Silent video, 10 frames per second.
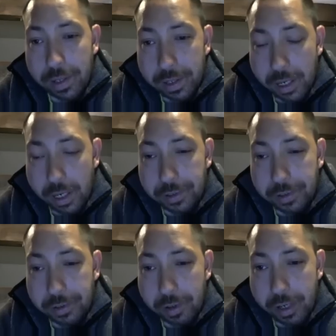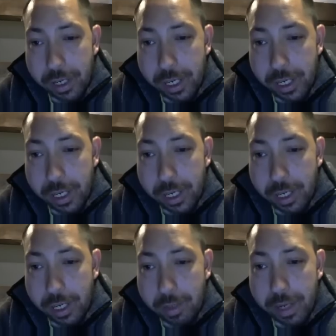under a
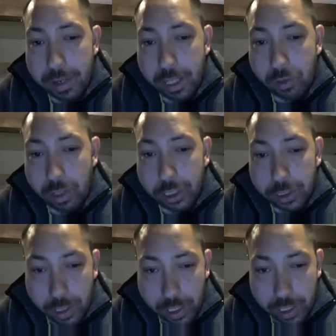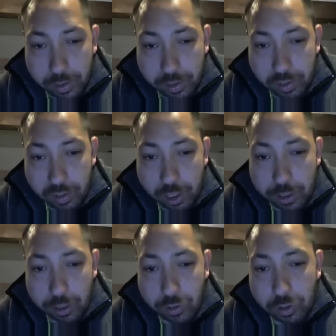modernized Russian uh,
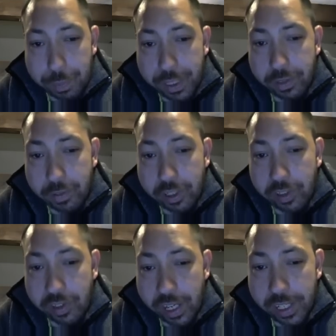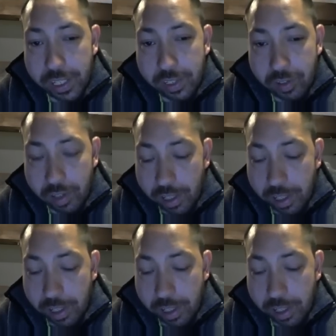T-72B3 tank, he said,